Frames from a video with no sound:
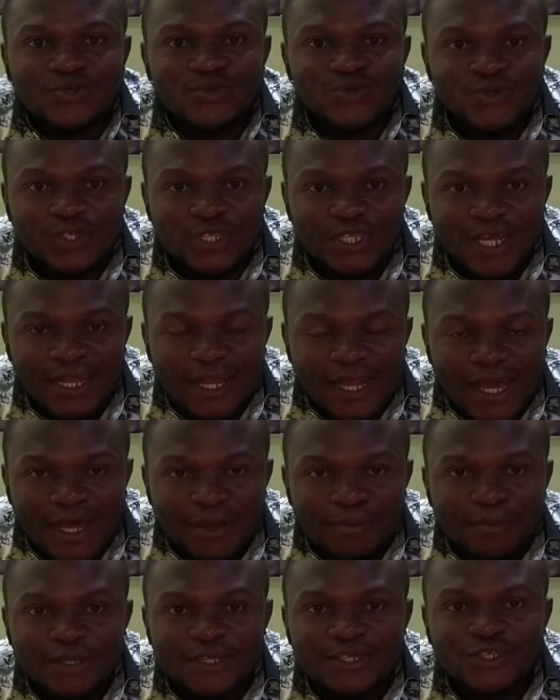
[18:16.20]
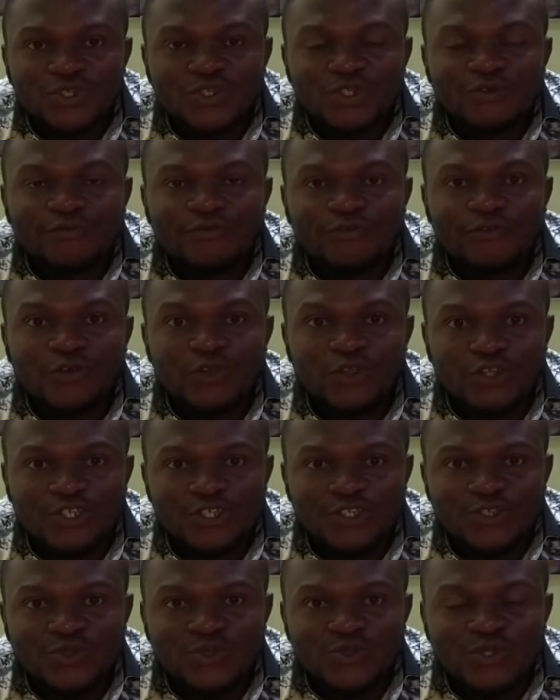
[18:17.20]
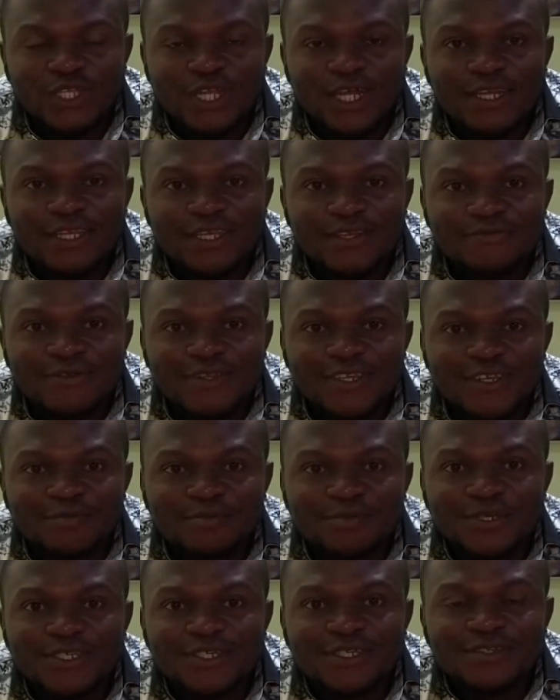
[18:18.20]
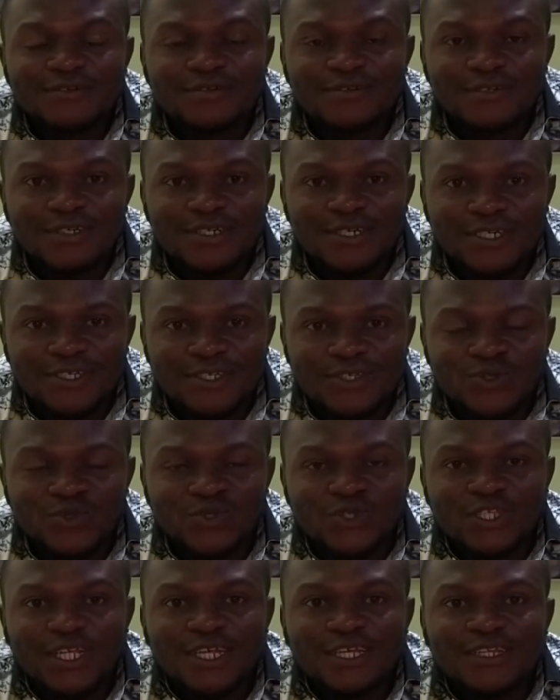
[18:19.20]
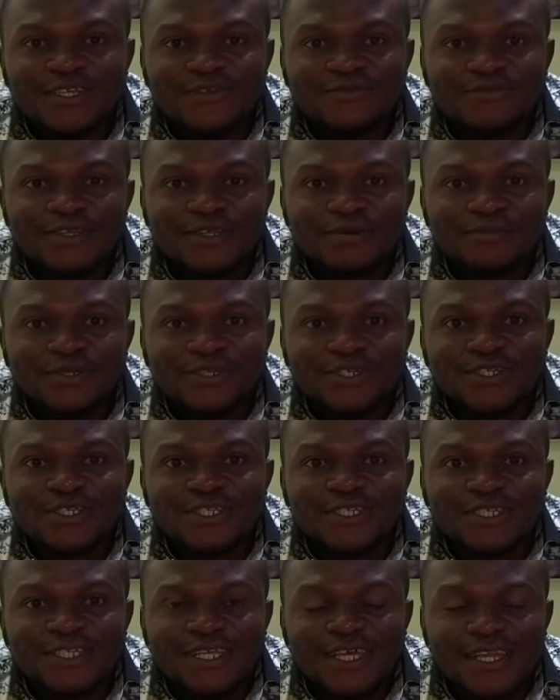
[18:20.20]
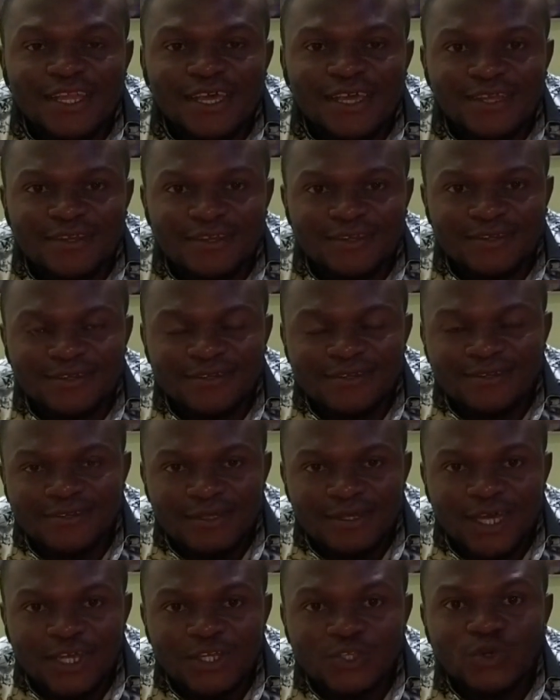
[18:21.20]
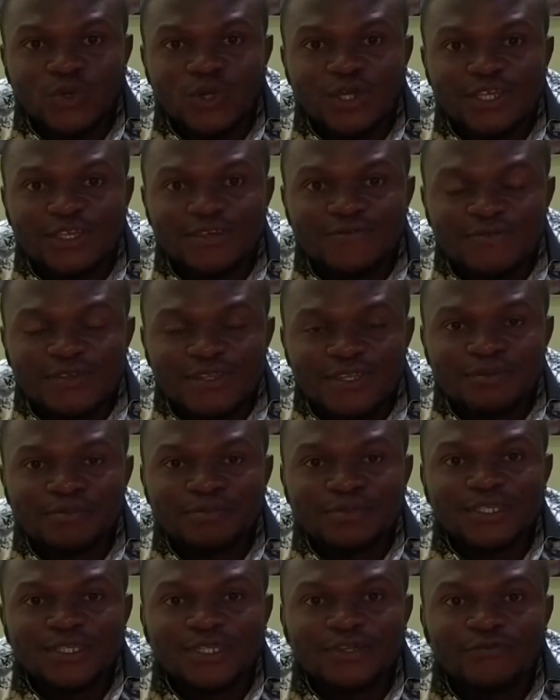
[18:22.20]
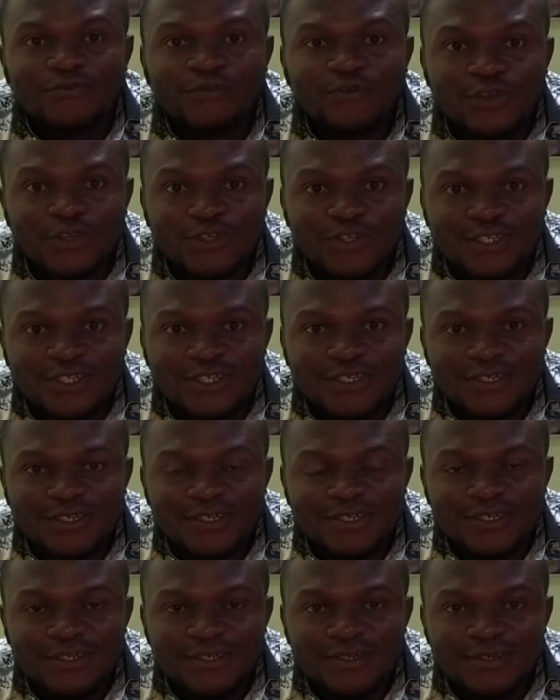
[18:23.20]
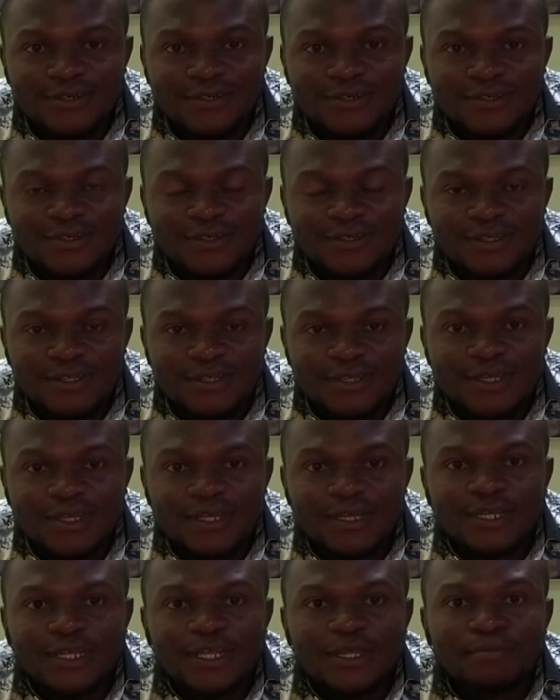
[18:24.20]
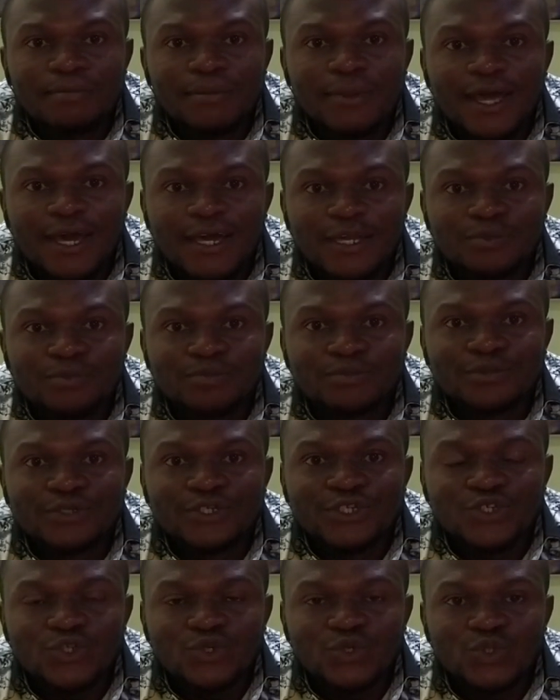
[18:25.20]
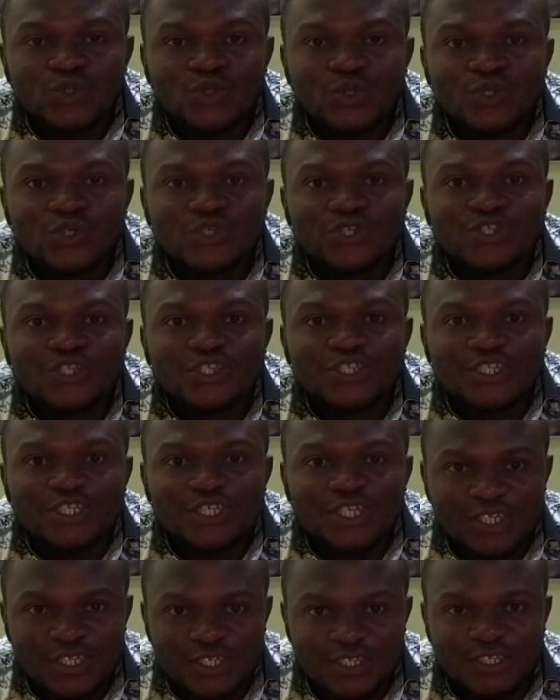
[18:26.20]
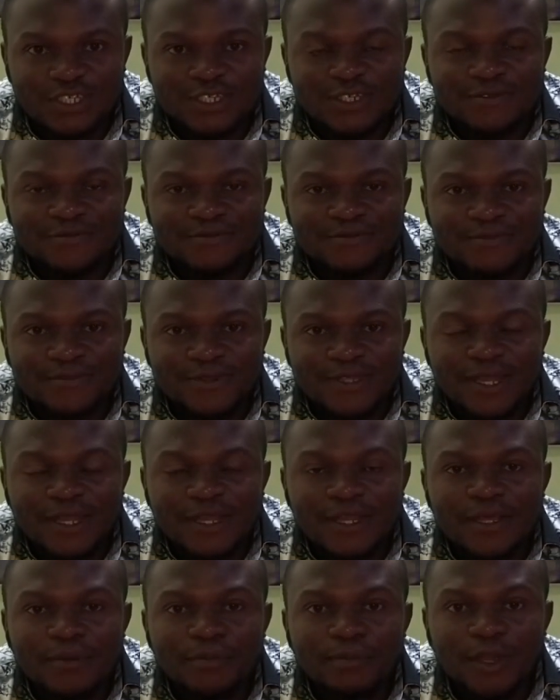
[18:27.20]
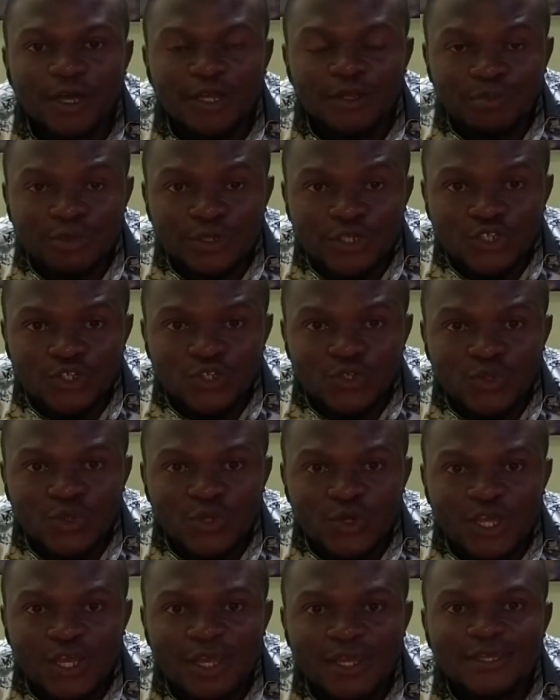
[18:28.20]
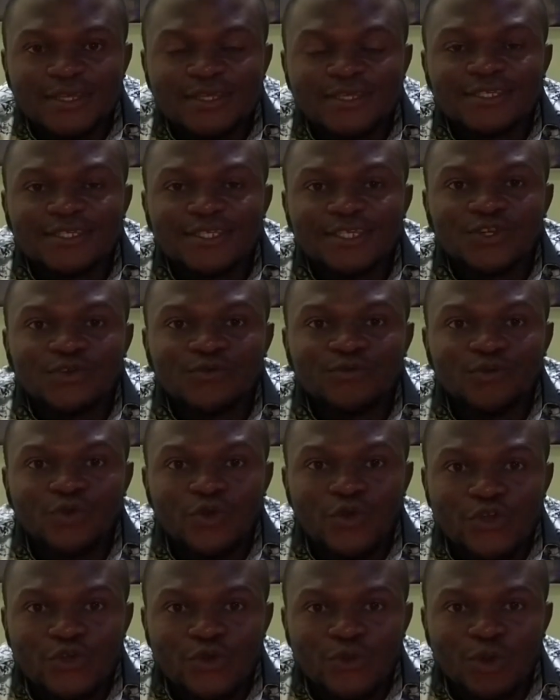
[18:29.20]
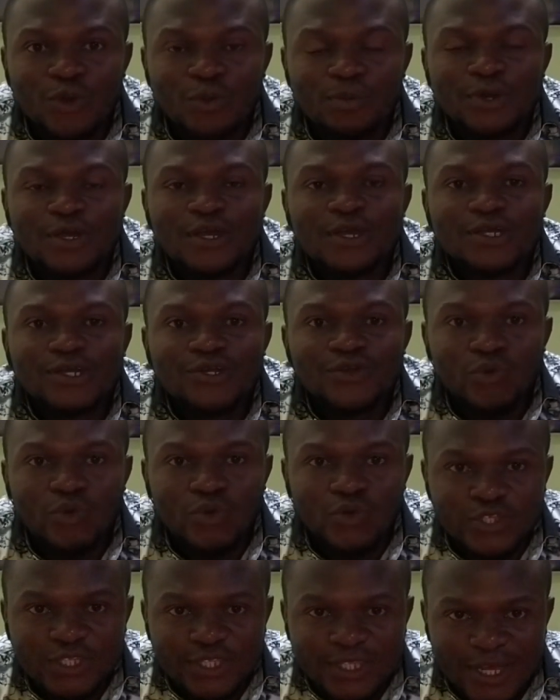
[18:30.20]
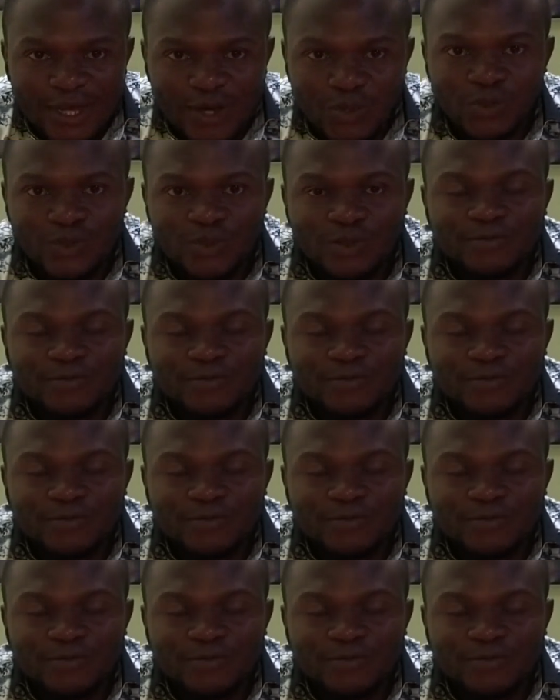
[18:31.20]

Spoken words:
You start administering fluids, you start giving the patient ringers, you start giving the patient saline. As you are giving the patient fluids, the blood pressure doesn't change. The blood pressure, instead of going up, goes down.